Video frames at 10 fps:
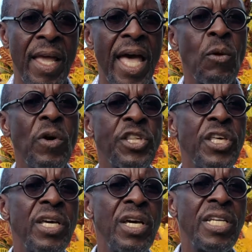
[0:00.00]
And what she
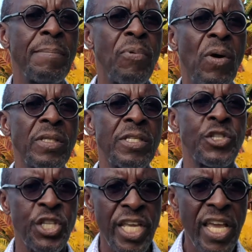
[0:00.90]
heard about
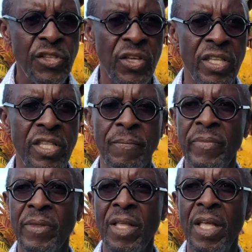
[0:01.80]
Jesus
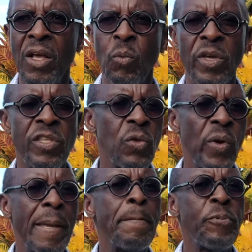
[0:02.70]
was so
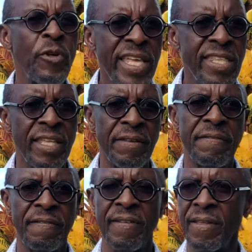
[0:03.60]
impressive
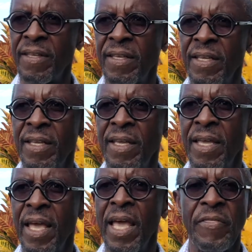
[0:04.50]

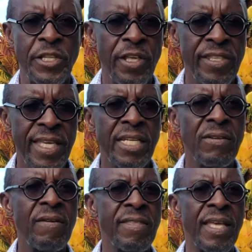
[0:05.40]
that she said to
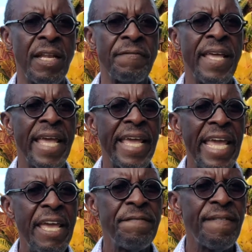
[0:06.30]
herself,
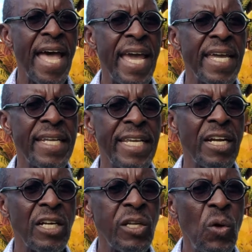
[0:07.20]
"If I can
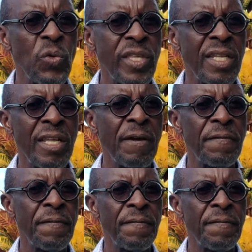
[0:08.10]
get close enough